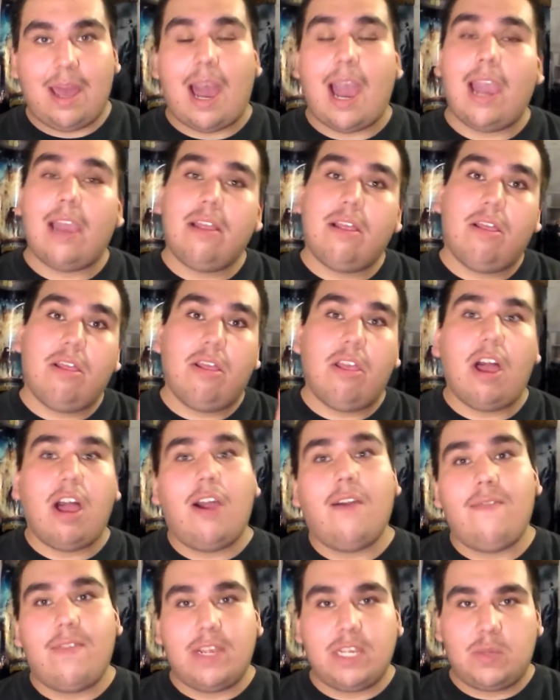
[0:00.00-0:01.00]
I
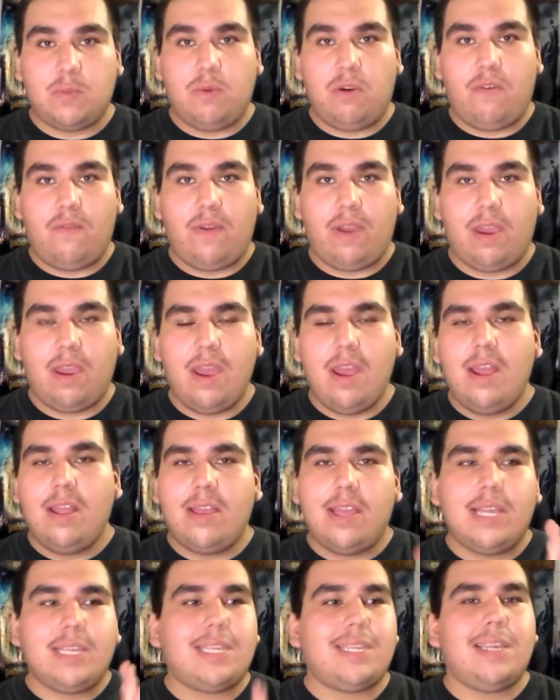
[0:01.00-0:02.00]
love this movie.
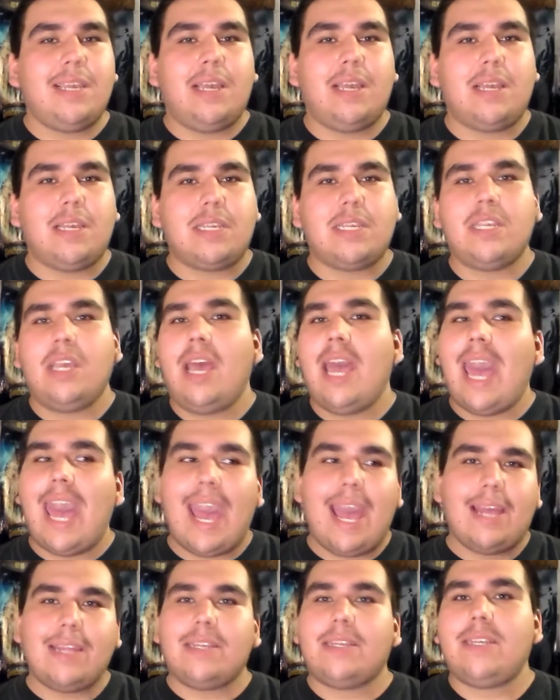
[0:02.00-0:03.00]
This is,
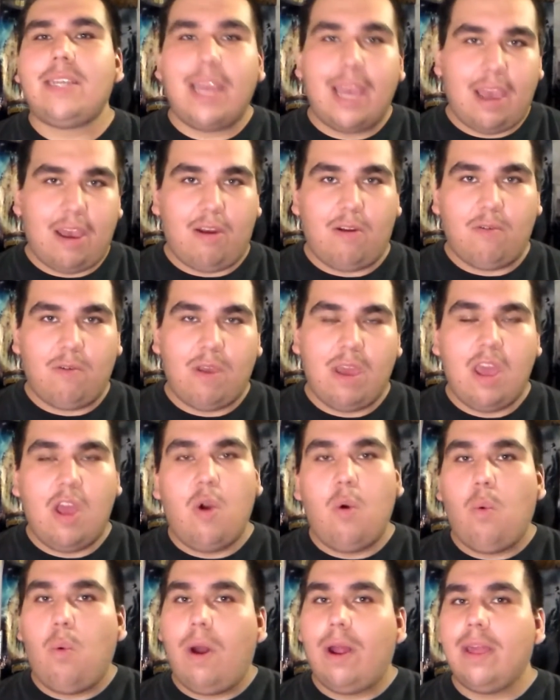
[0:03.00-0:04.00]
hands down,
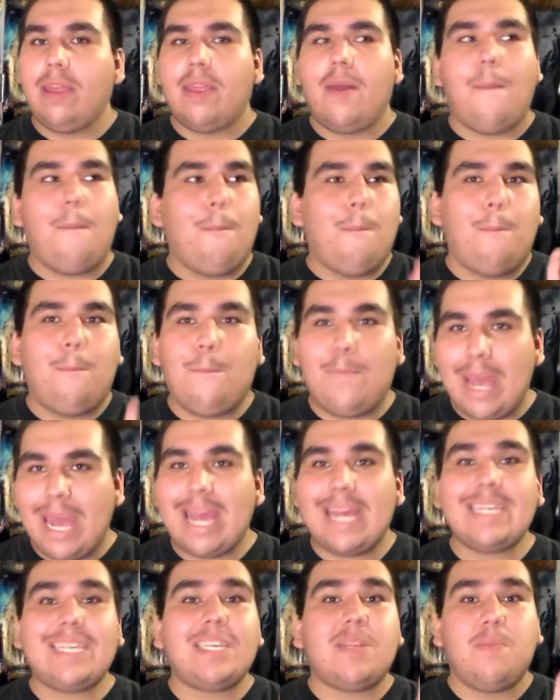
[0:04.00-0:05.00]
one of the
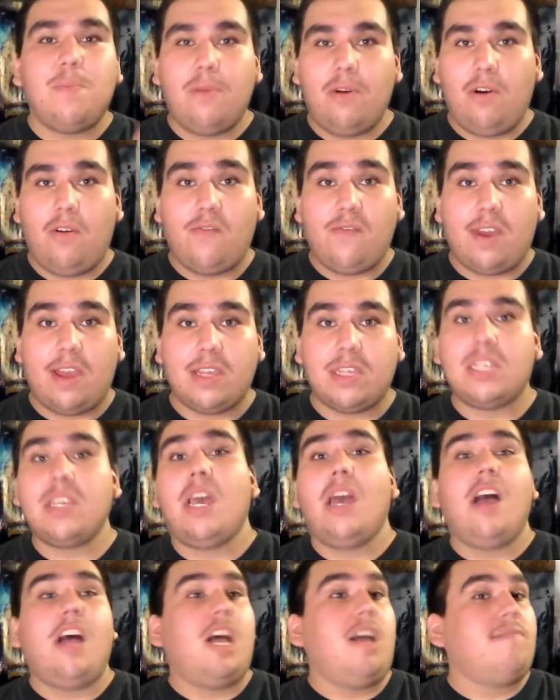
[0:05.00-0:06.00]
best movies
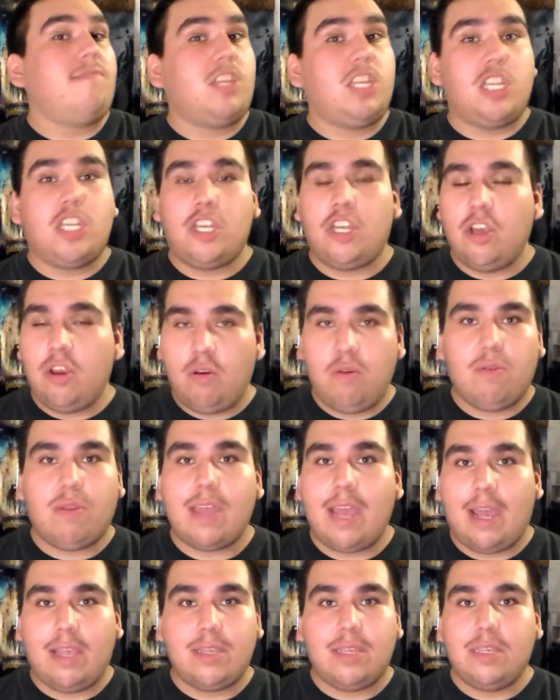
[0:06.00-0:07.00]
of
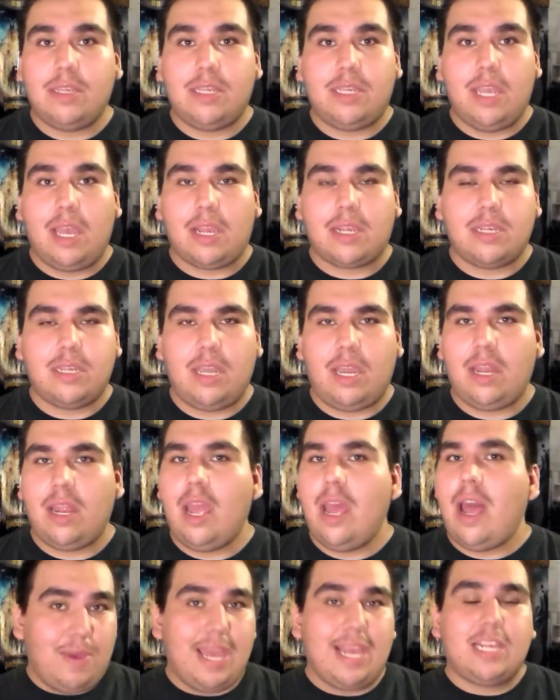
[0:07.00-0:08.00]
2016.
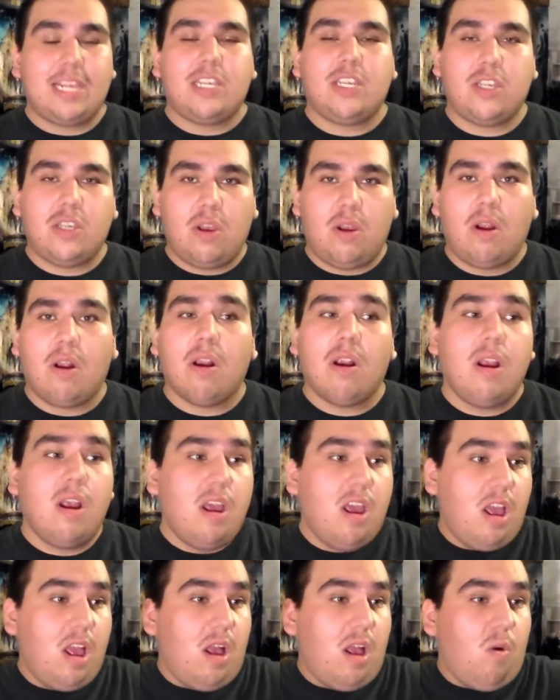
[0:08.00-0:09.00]
Pixar,
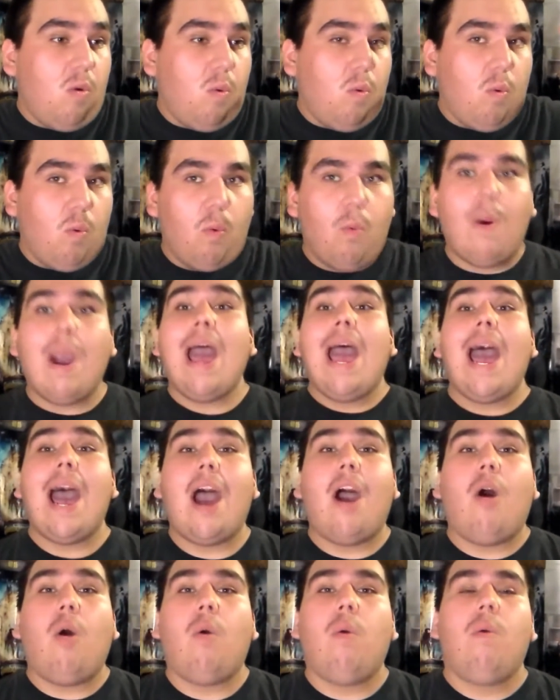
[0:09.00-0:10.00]

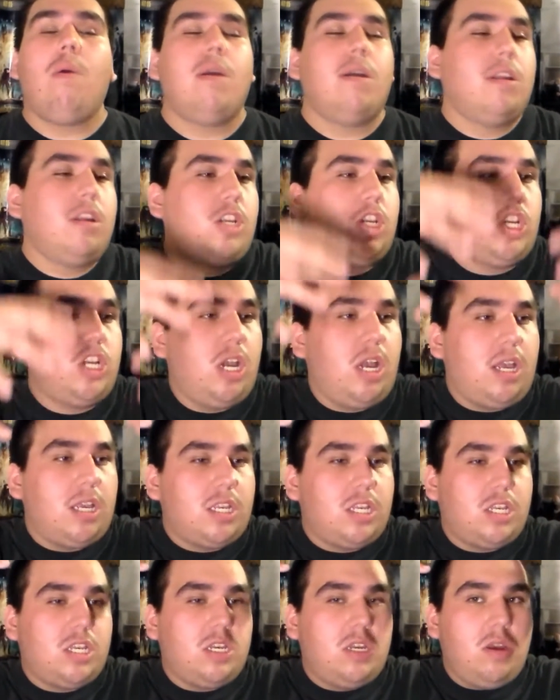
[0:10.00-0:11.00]
wow.
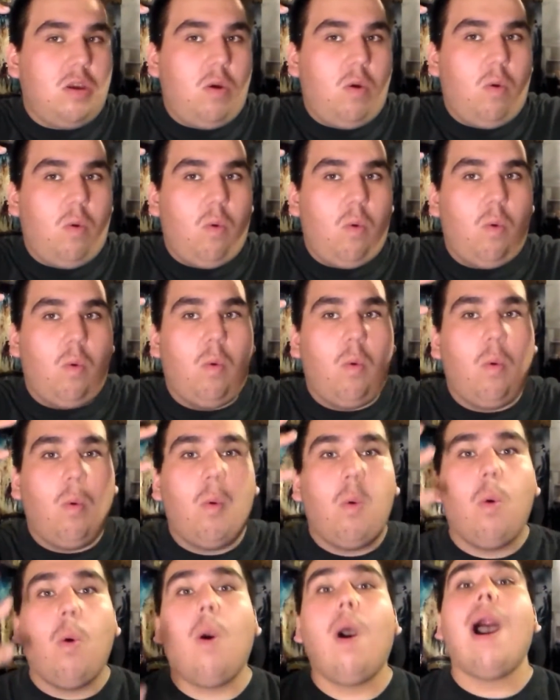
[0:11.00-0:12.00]
Just
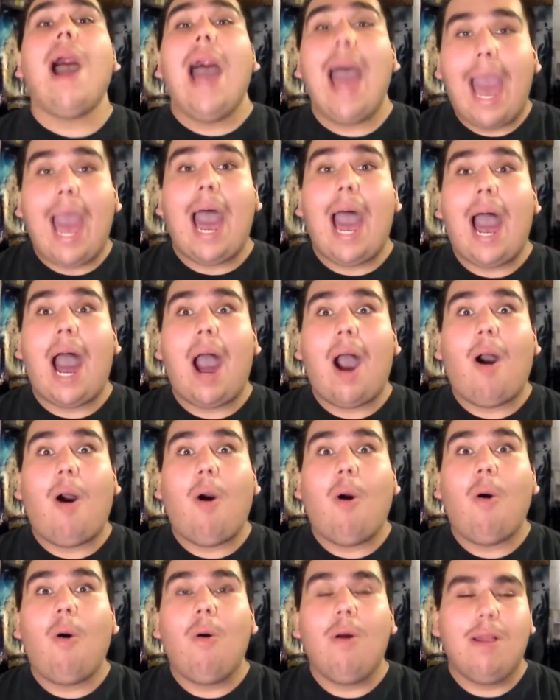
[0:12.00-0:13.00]

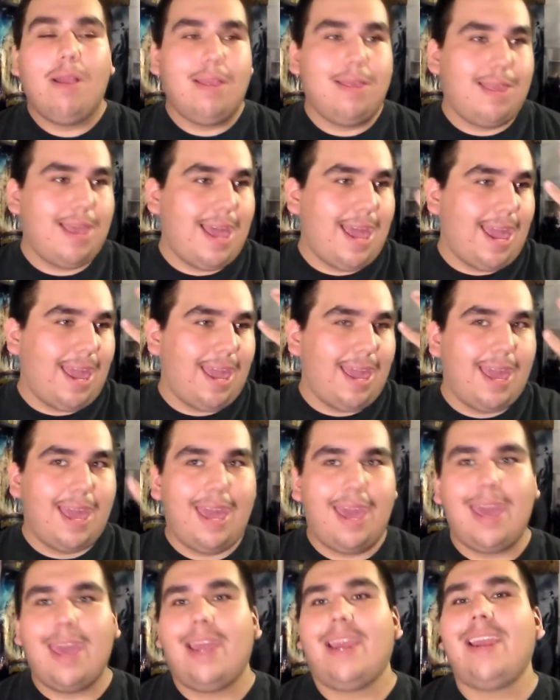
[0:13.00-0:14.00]
wow. They
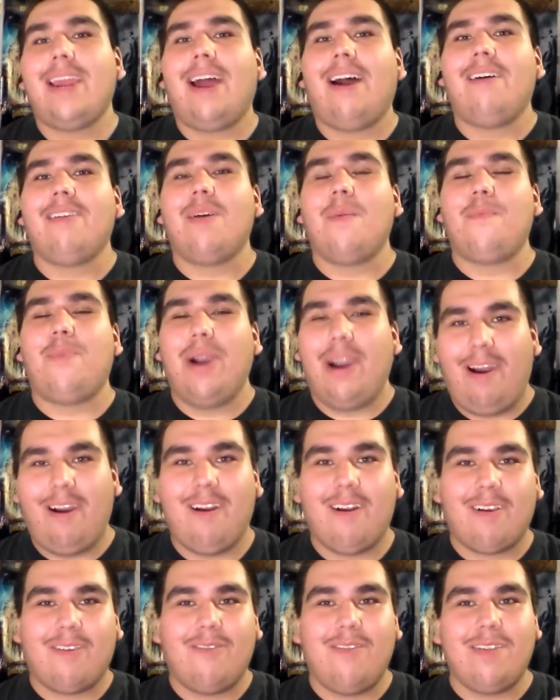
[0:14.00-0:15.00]
hit it out of the
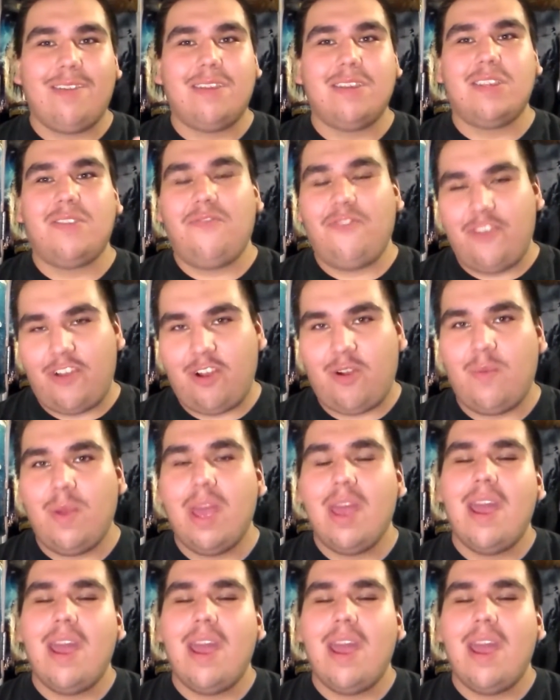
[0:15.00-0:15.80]
park with this film.